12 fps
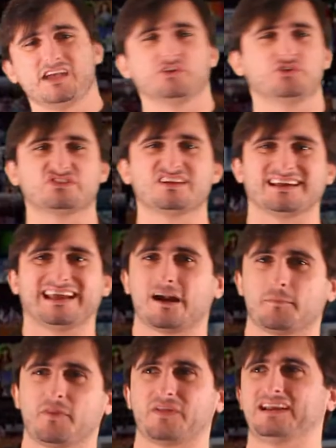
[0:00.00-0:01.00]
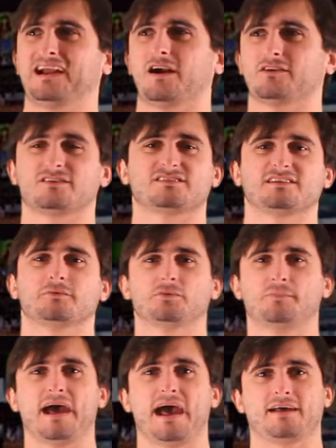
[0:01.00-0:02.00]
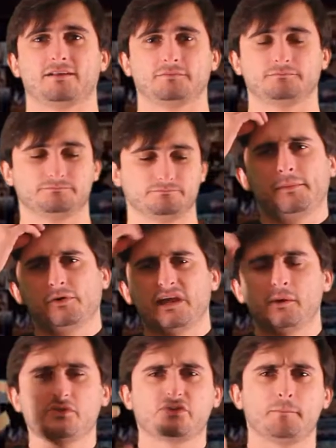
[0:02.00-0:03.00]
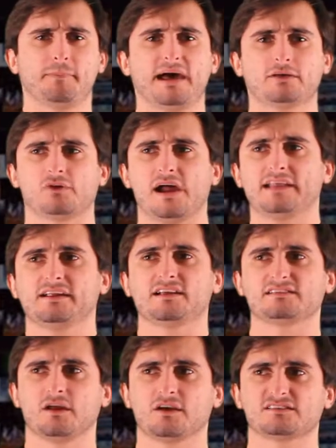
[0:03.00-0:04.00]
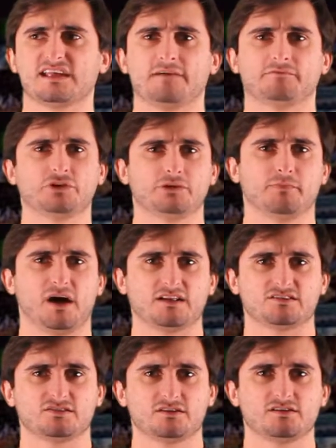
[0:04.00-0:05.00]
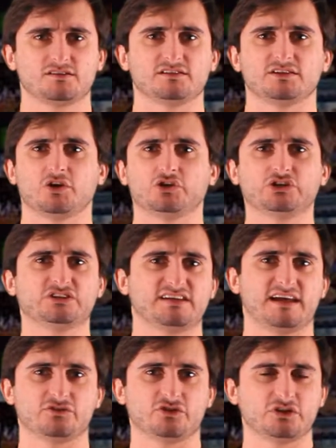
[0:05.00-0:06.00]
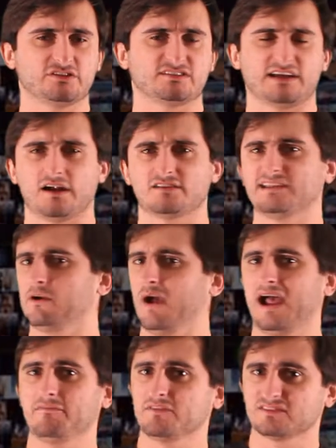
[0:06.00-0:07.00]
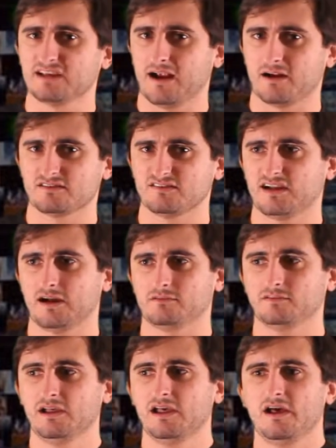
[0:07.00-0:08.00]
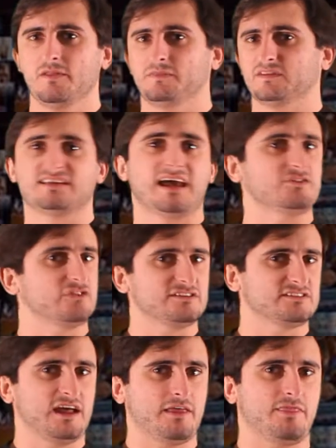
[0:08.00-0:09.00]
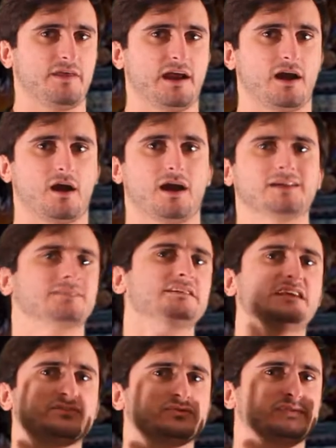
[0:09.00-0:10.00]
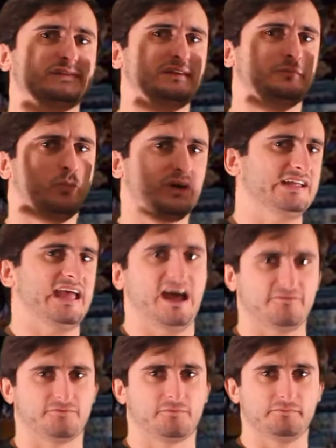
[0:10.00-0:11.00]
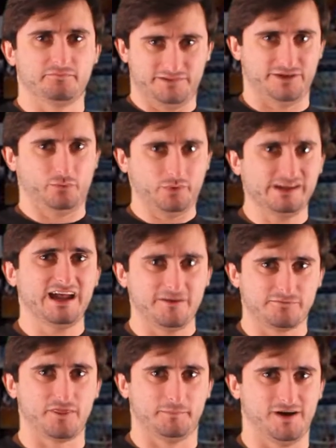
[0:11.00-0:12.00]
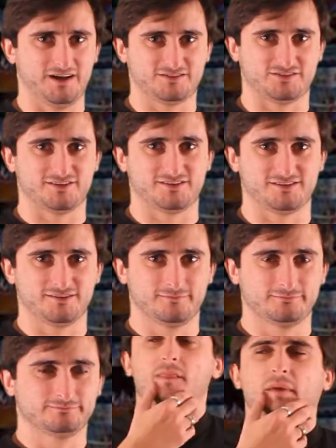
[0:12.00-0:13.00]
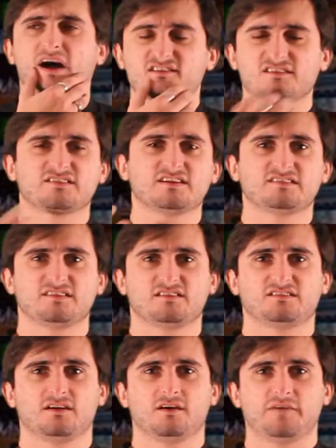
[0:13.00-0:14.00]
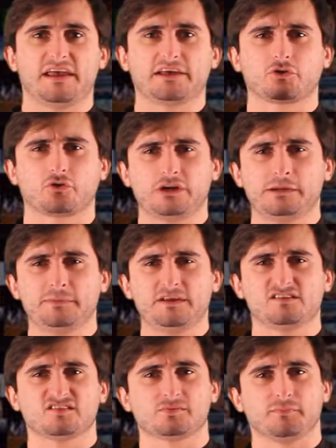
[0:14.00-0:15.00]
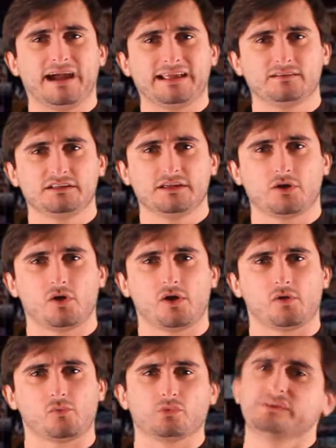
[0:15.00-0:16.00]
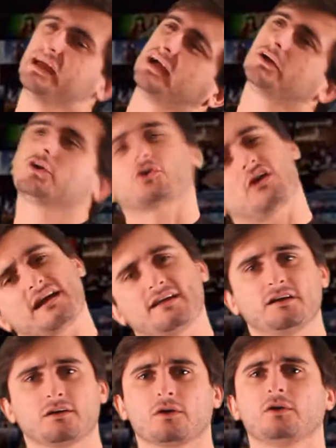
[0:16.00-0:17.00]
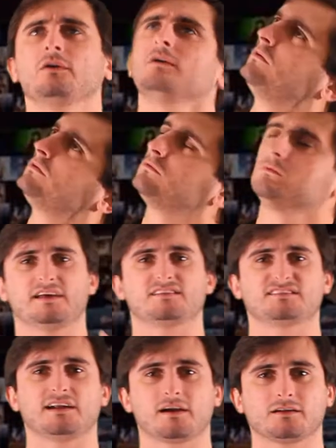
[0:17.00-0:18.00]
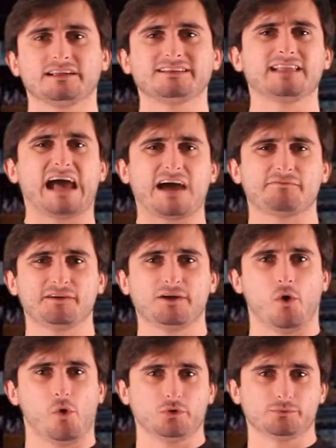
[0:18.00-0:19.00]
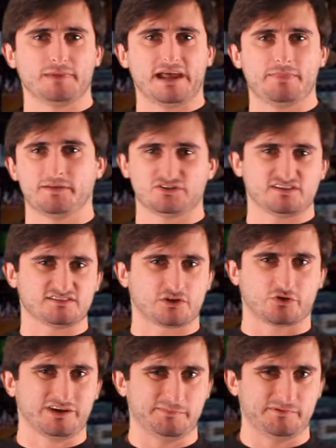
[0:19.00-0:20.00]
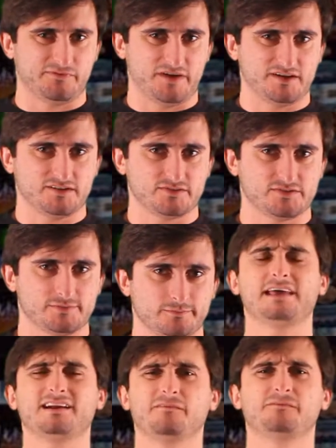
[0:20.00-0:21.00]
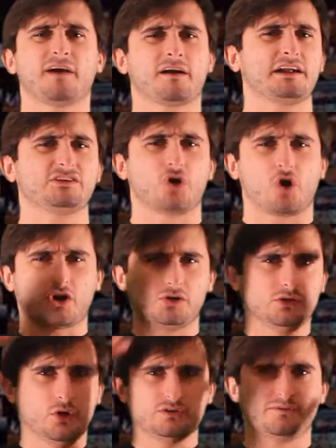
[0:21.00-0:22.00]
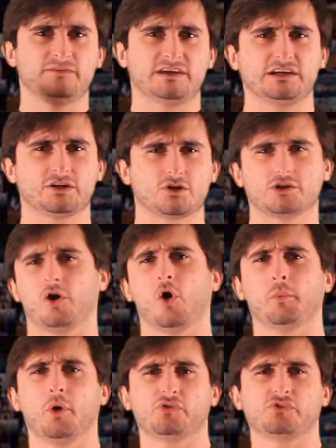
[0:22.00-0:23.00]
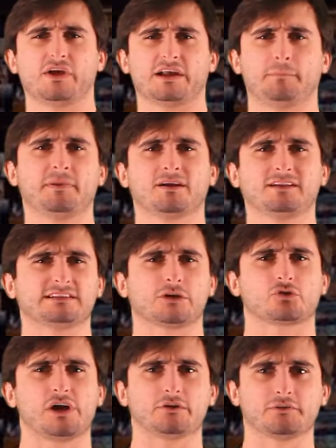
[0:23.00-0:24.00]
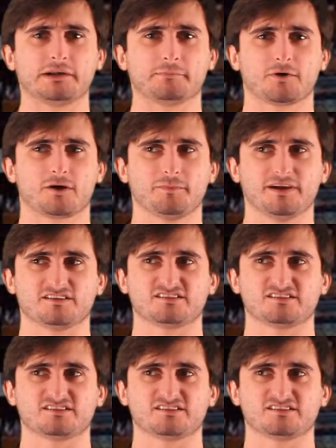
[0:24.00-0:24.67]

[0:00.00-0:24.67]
and you just didn't care about the characters. It was bad. I'm okay with some bad writing as long as they have good monsters, you know, good tension, good scares. They don't have the scares down. The tension's not there. At least what do you have for, you know, what do you have for the monsters? The monsters consist of a creepy, smiling, neck-cracking girl, a hysterically laughing old man that just has a creepy face, and a very dark cloaked figure, almost like appearing like the Grim Reaper, but